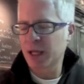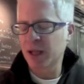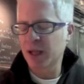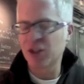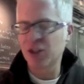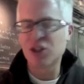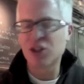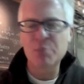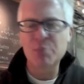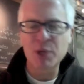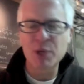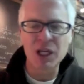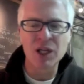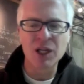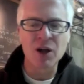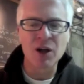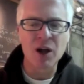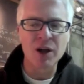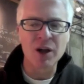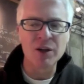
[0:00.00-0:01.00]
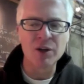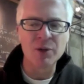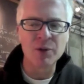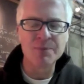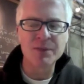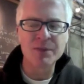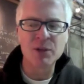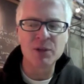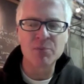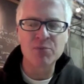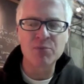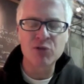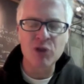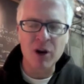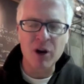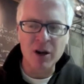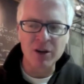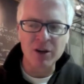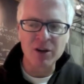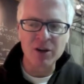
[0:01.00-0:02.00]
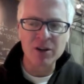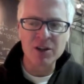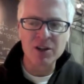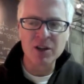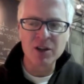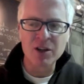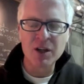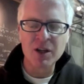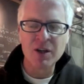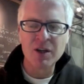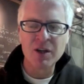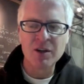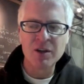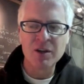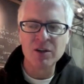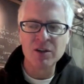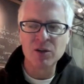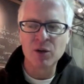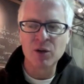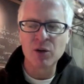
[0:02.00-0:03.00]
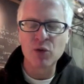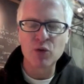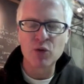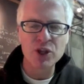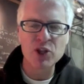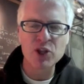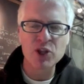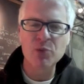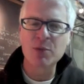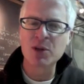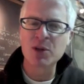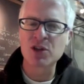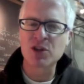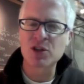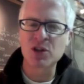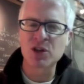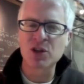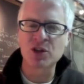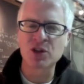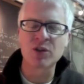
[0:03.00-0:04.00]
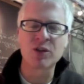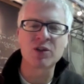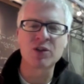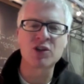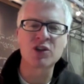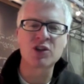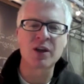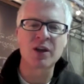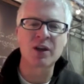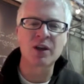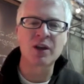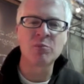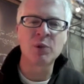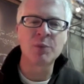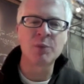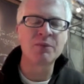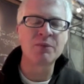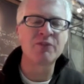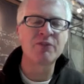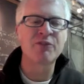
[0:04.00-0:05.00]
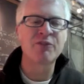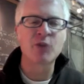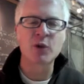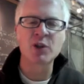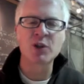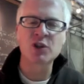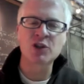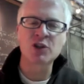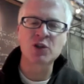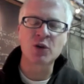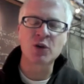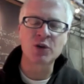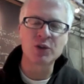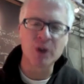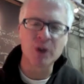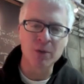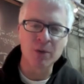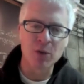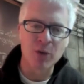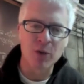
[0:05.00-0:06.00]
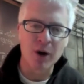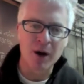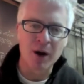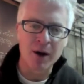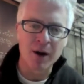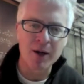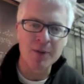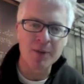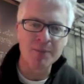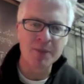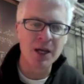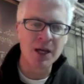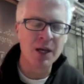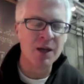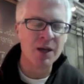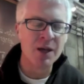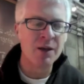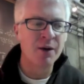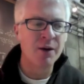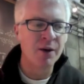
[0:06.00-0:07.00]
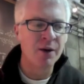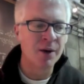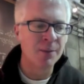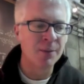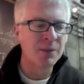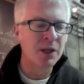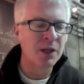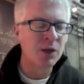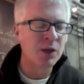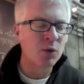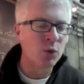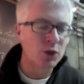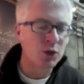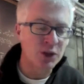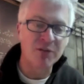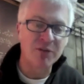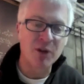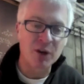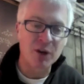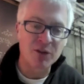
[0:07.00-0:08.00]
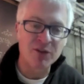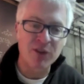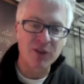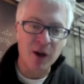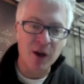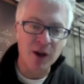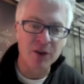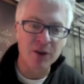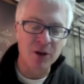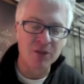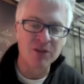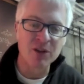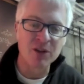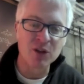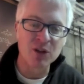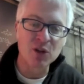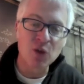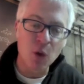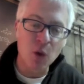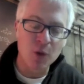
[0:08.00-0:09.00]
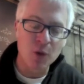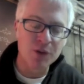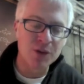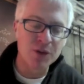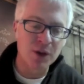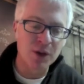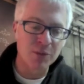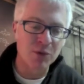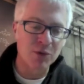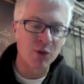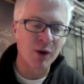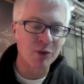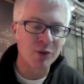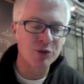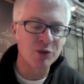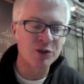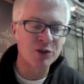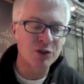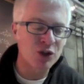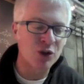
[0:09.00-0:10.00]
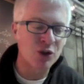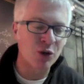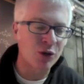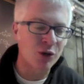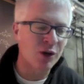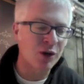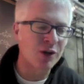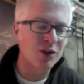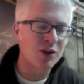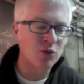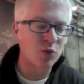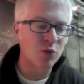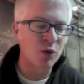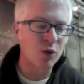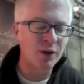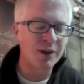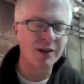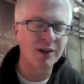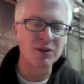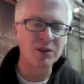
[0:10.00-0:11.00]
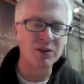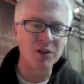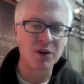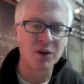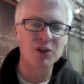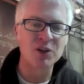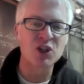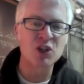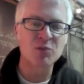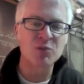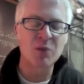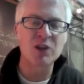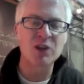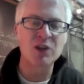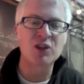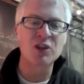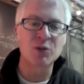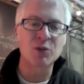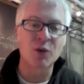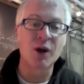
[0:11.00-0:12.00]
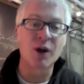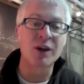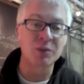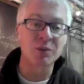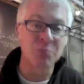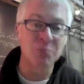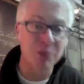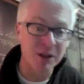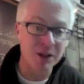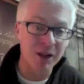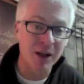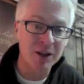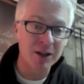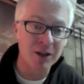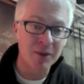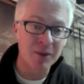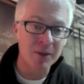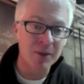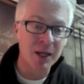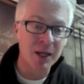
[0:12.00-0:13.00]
And depending on the product, the recipe's essentially the same. But for instance, our double rye, um, which I'm very fond of, and the goal with double rye was to showcase what a young, spicy rye can be like.